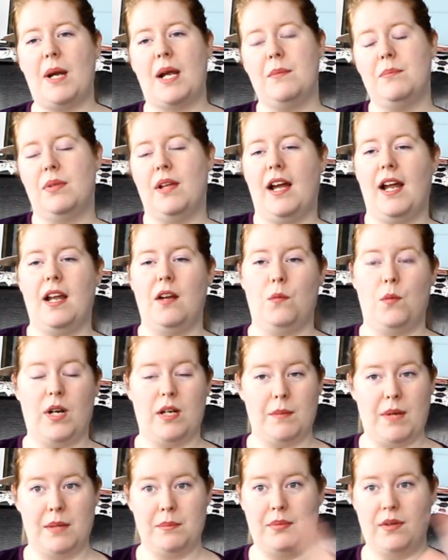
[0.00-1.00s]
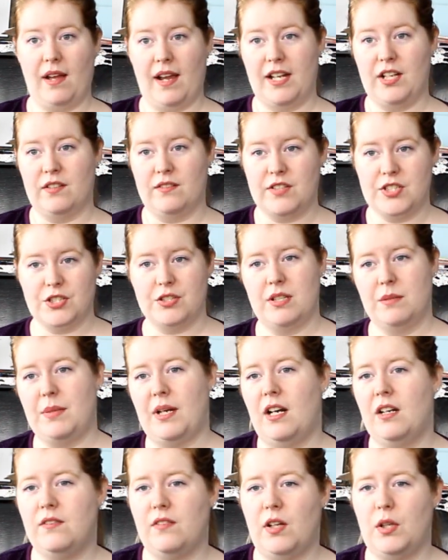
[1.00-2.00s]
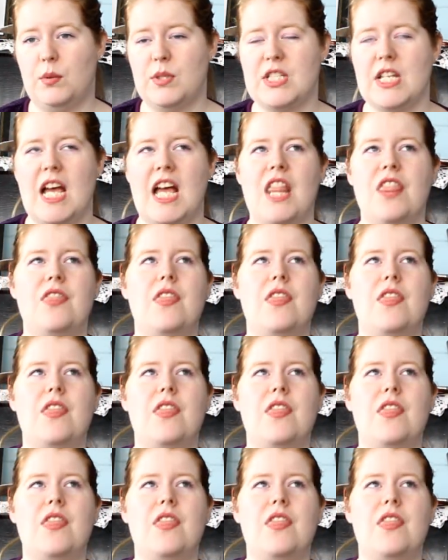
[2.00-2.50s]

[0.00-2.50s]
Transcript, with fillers: one of my blind or visually impaired followers,